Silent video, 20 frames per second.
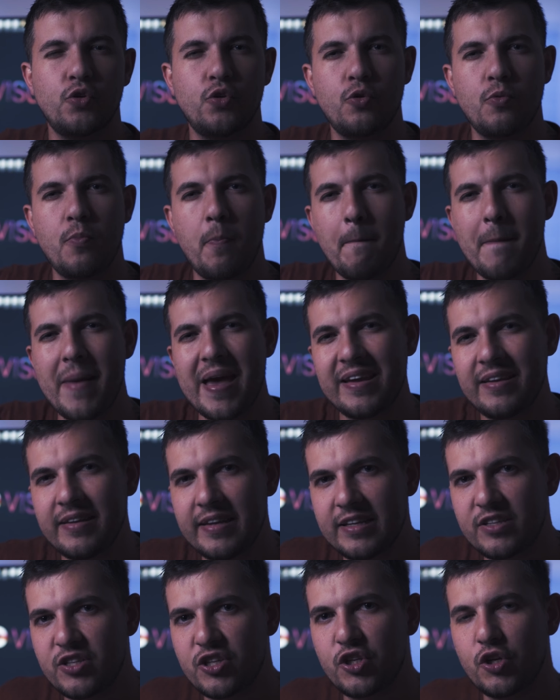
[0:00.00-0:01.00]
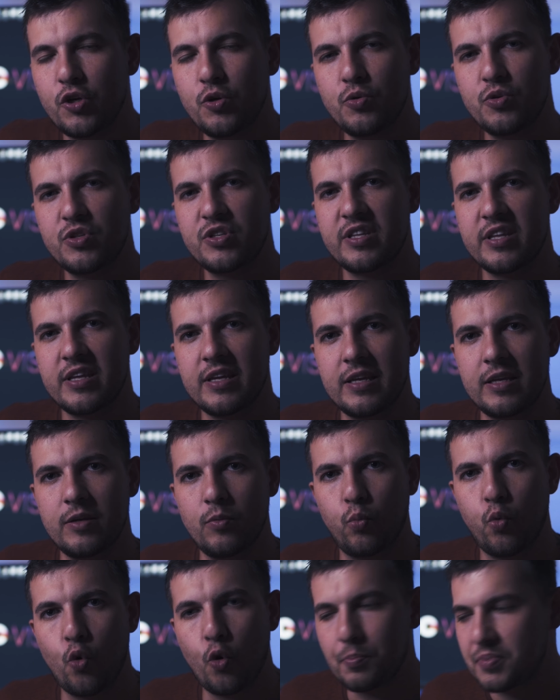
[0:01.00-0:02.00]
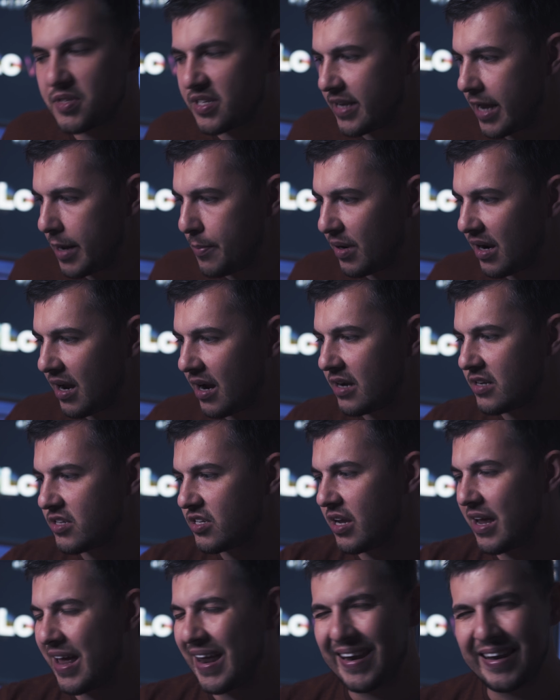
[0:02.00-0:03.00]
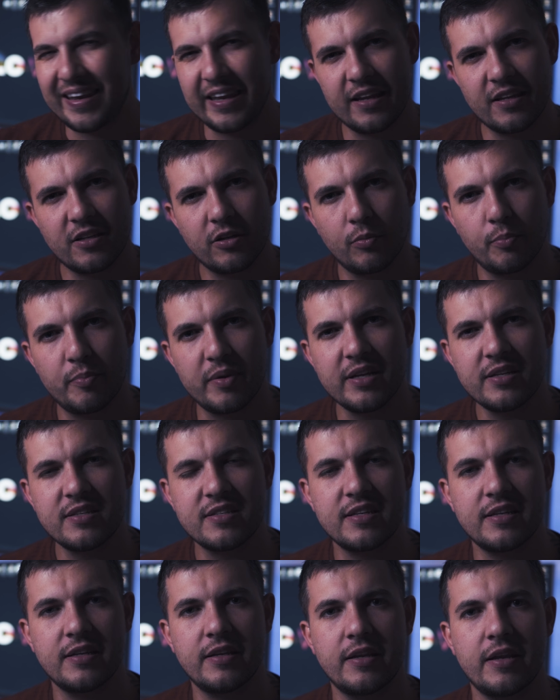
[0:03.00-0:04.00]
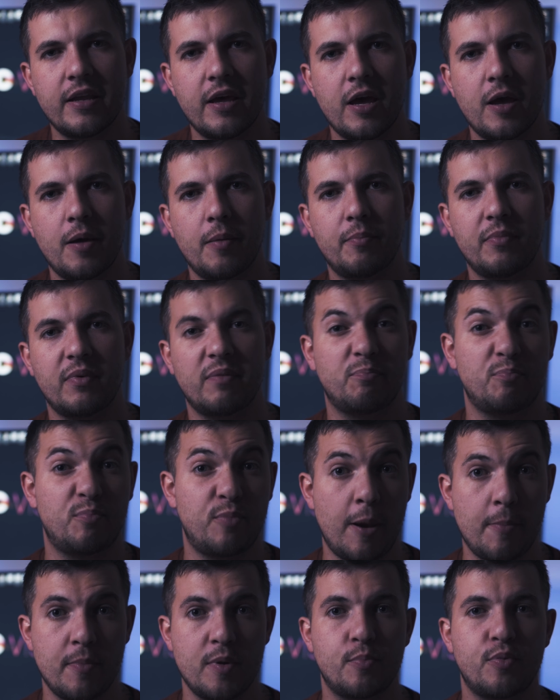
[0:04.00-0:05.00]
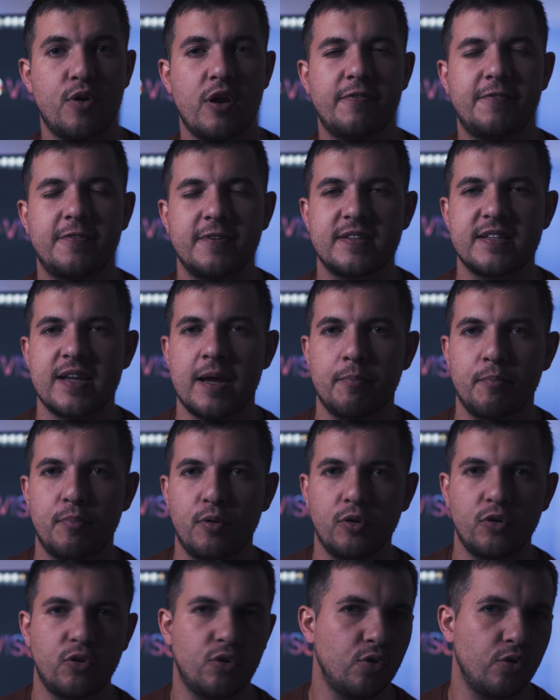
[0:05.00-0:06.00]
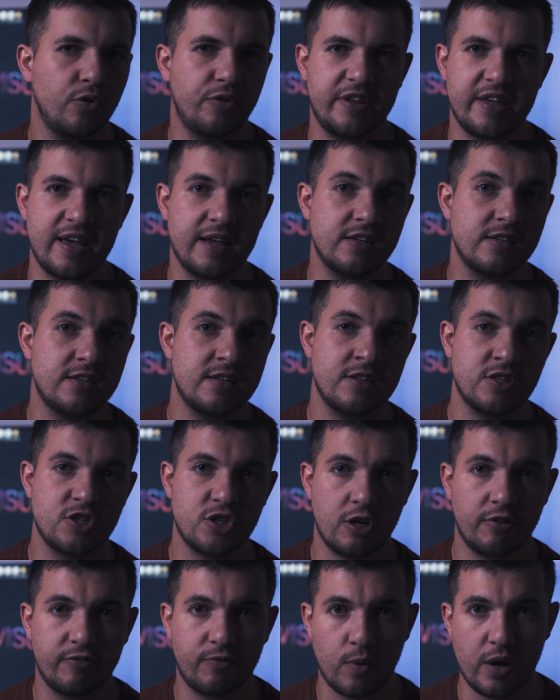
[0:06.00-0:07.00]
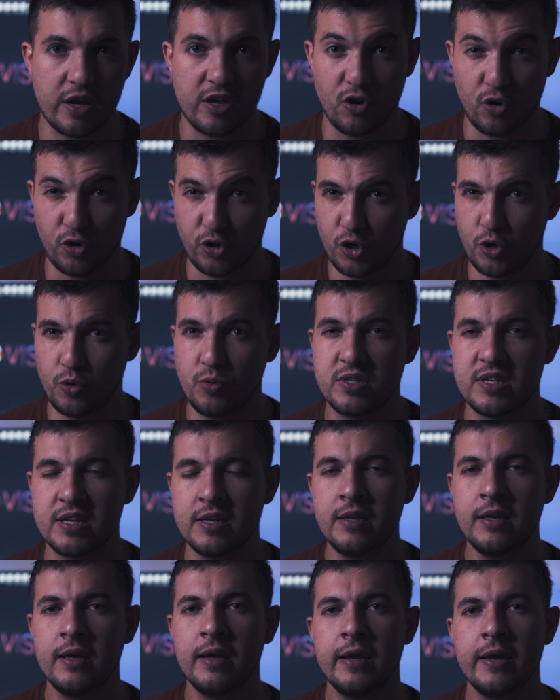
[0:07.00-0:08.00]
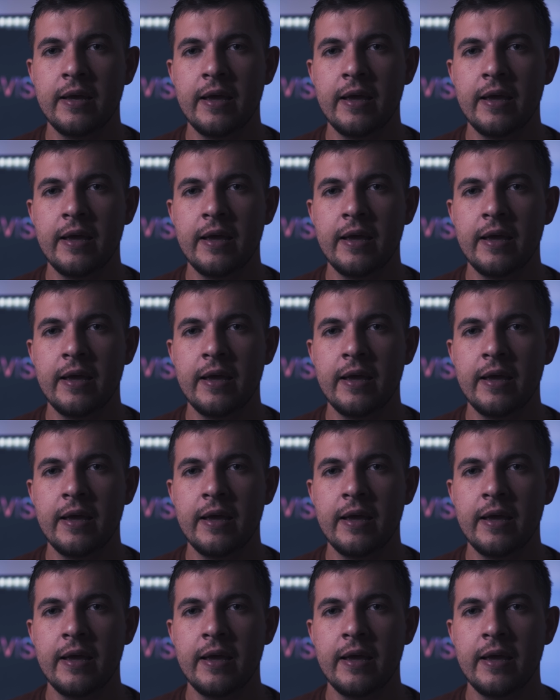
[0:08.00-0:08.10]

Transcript: You may need to use the warp stabilizer a little bit in Premiere Pro, for example, or the editing software you're using.